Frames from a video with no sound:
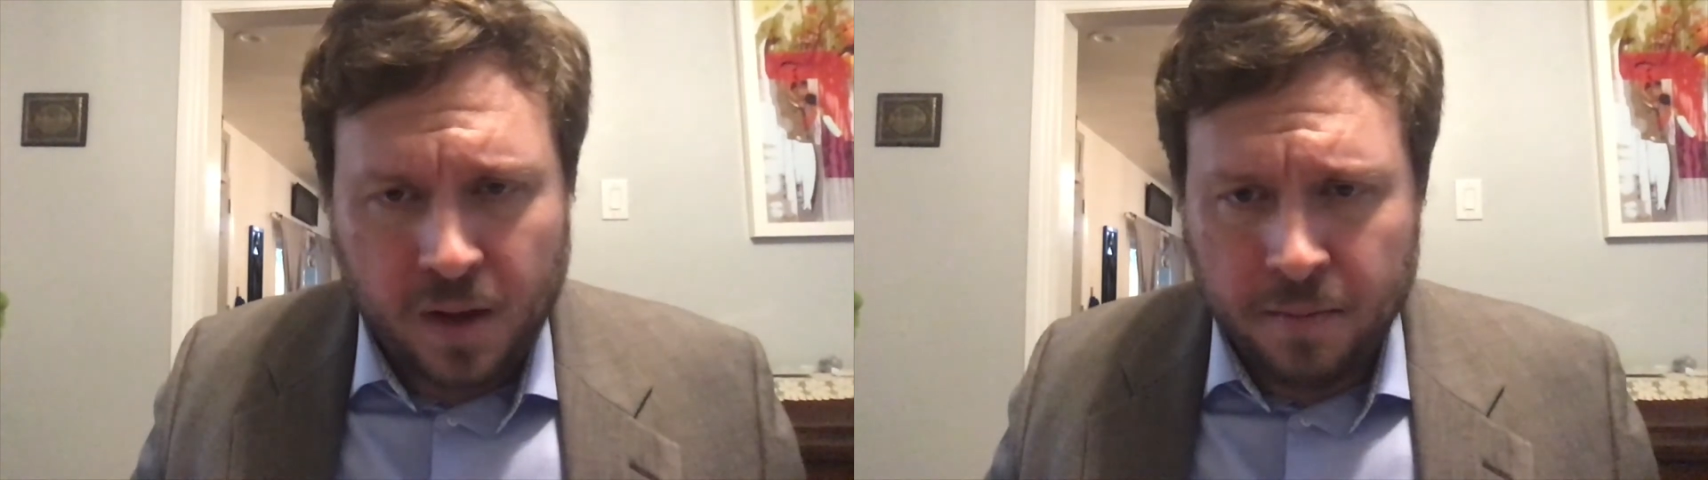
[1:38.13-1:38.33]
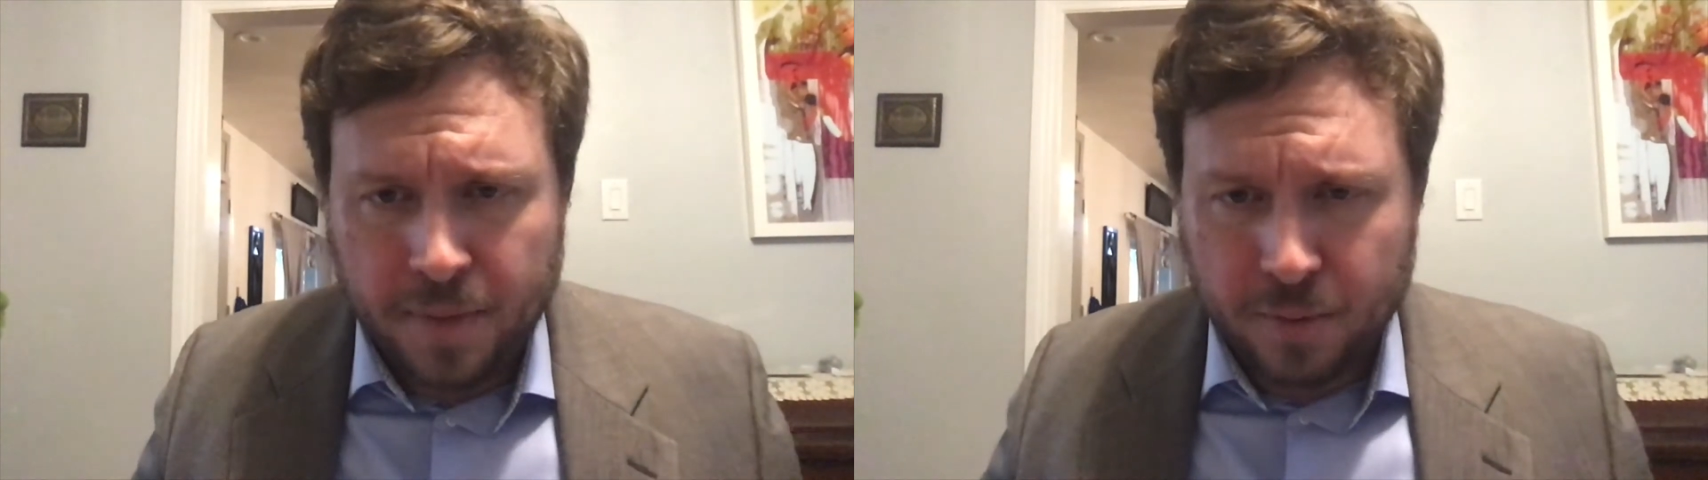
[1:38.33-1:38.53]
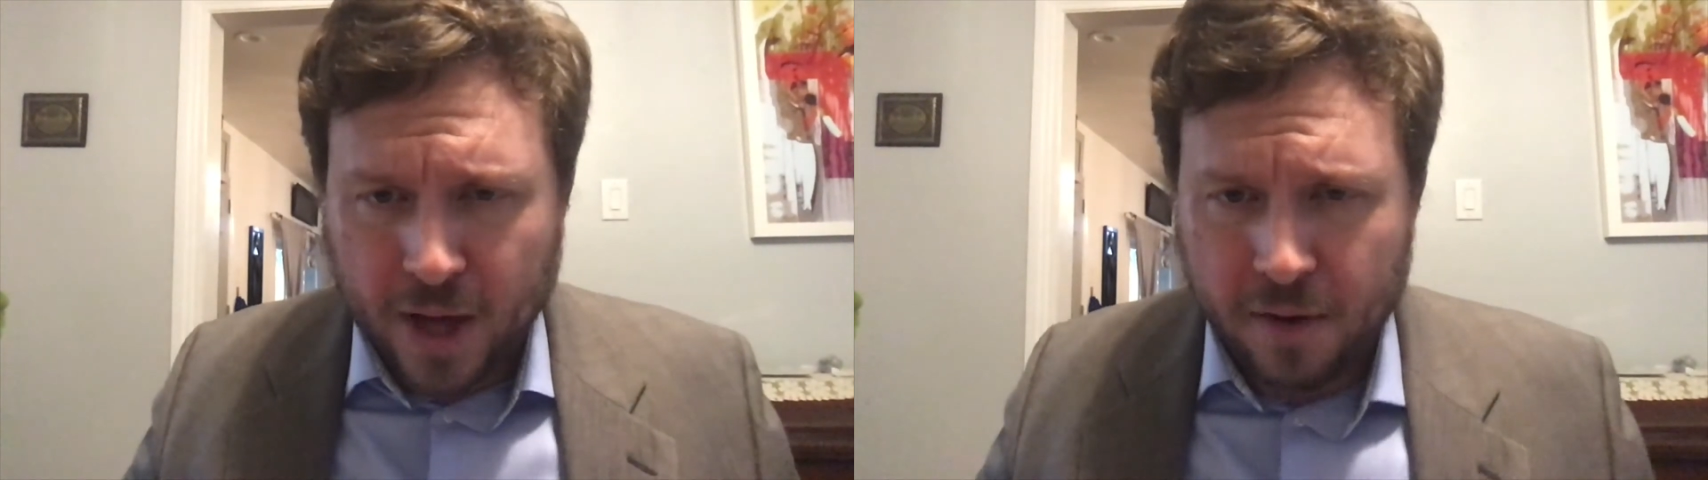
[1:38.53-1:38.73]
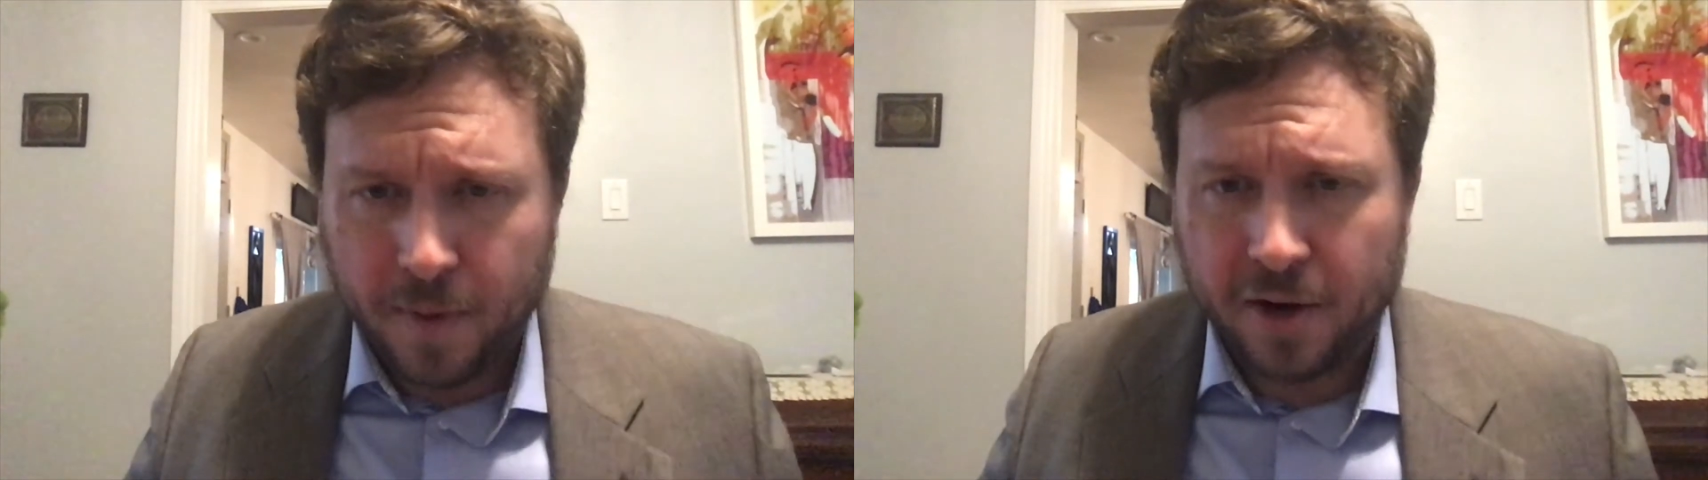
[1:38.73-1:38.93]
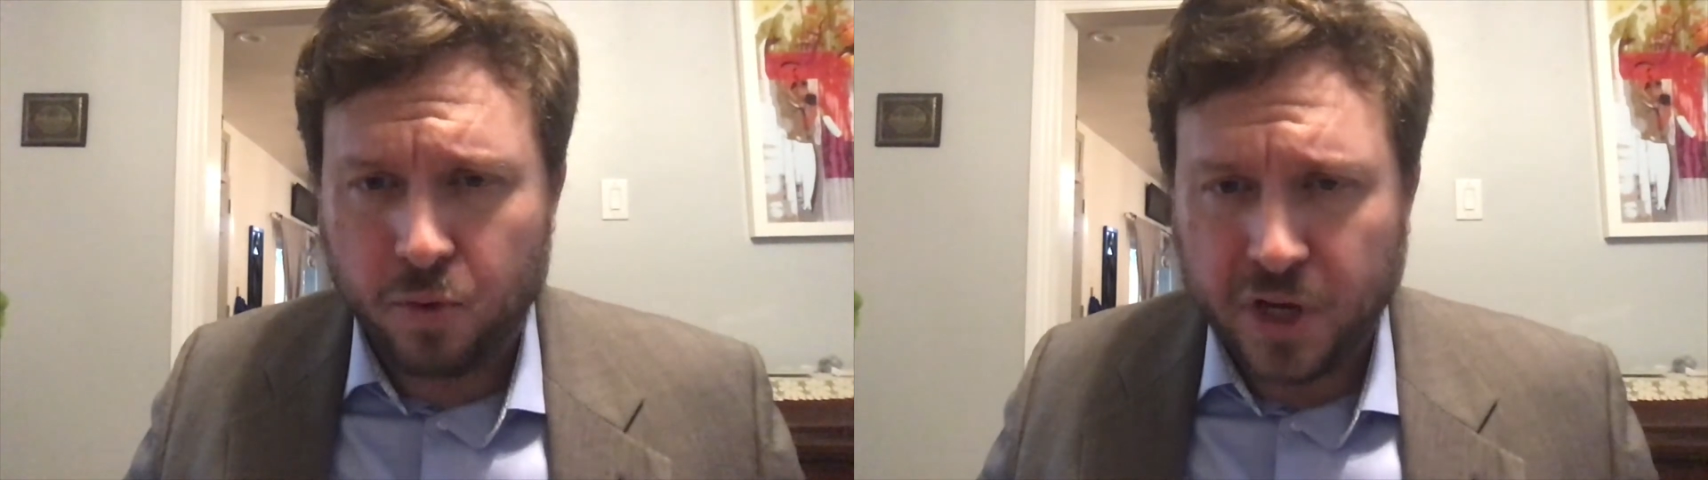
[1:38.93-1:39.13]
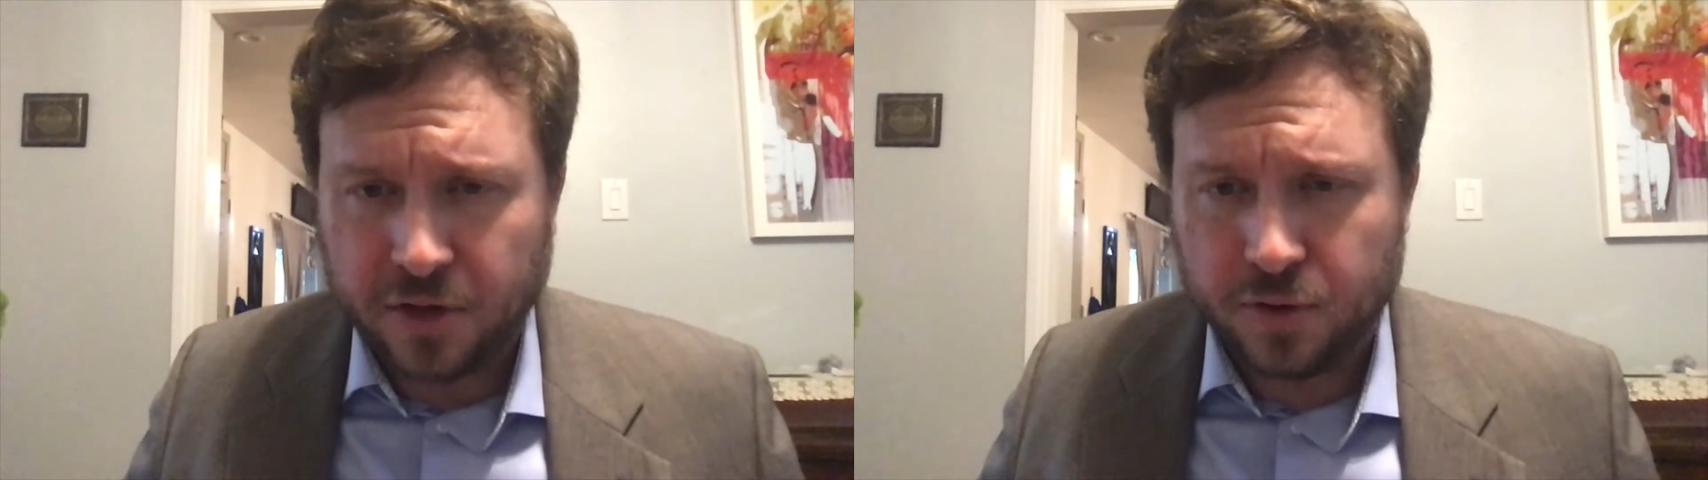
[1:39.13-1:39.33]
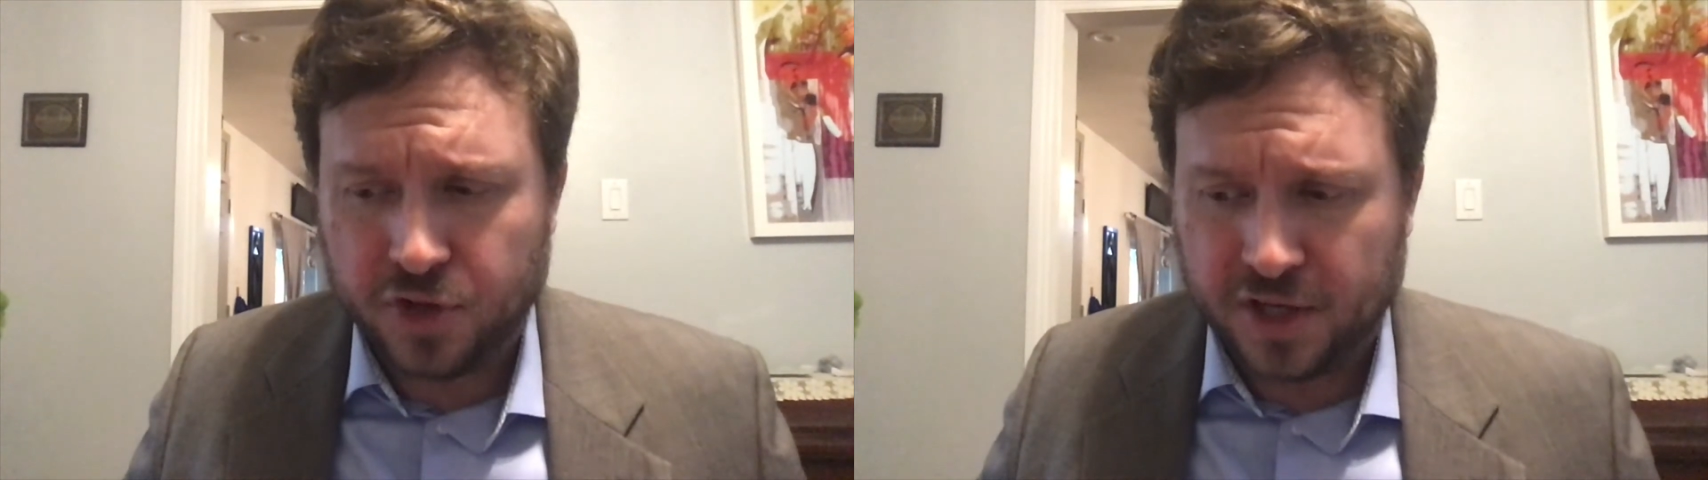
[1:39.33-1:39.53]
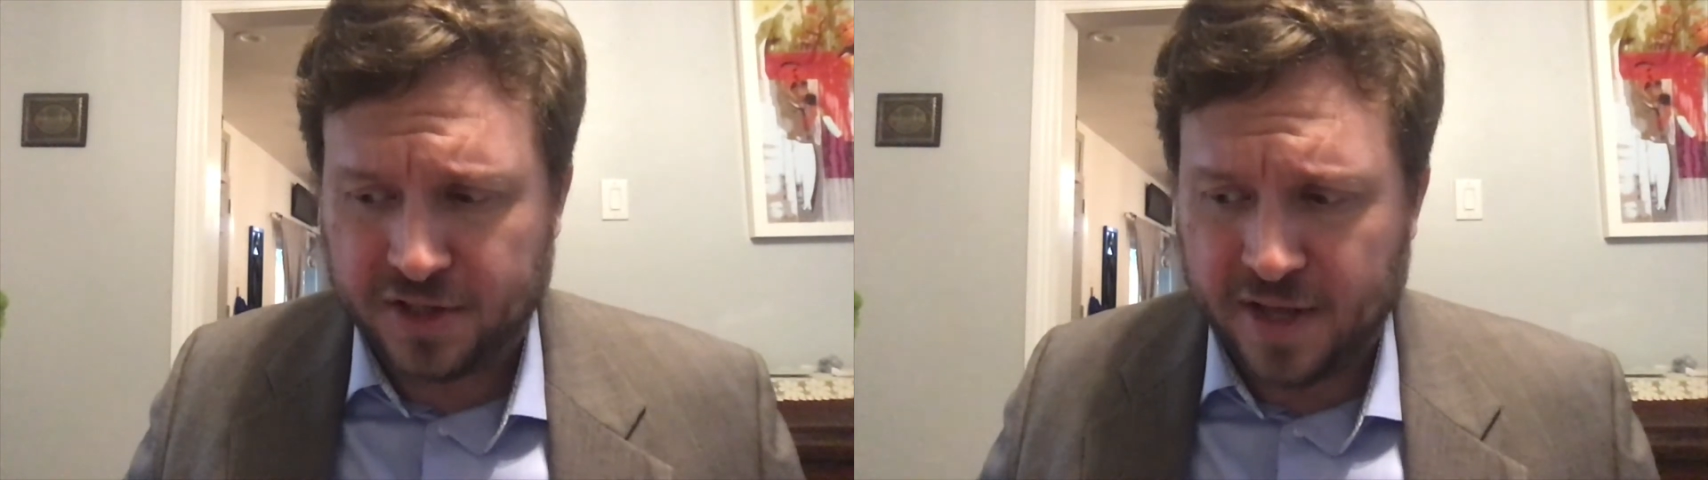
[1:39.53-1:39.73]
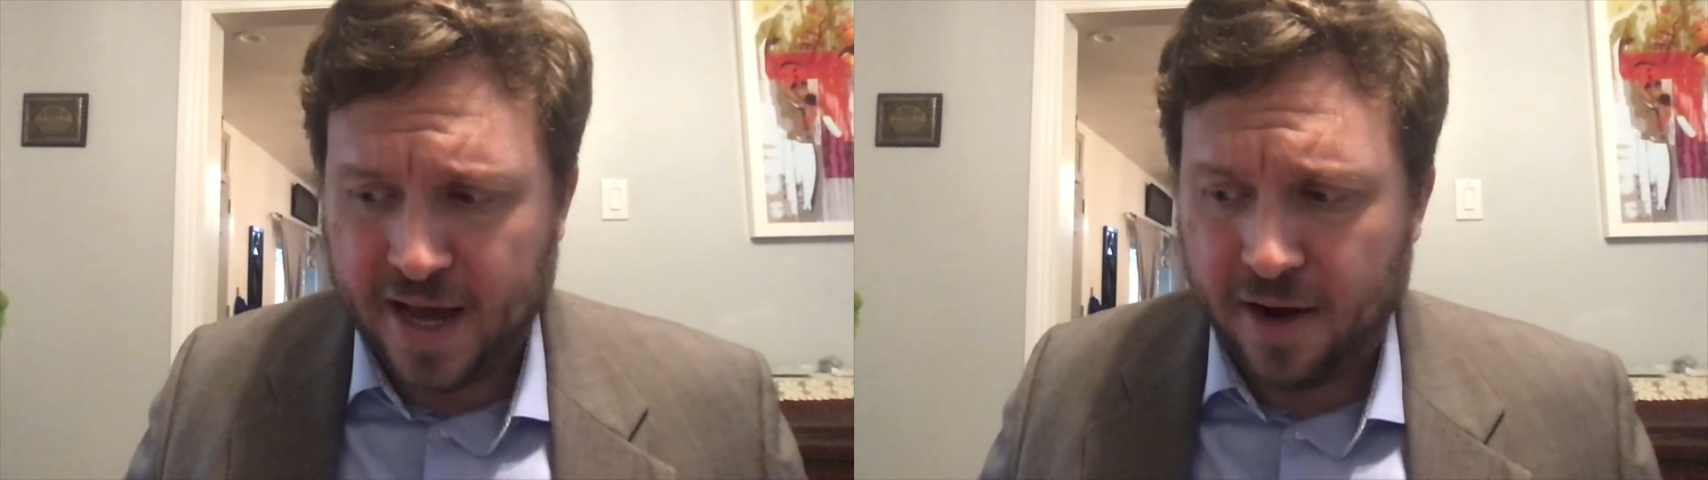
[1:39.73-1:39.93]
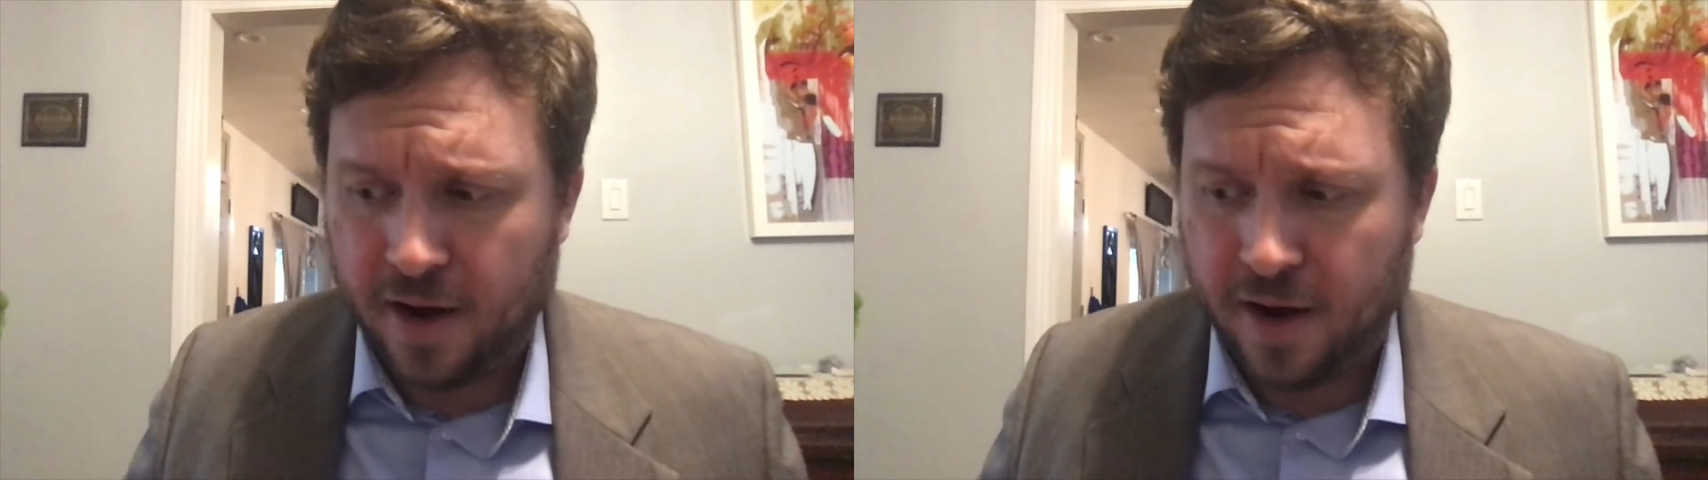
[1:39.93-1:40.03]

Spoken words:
People had about a week to adjust to that.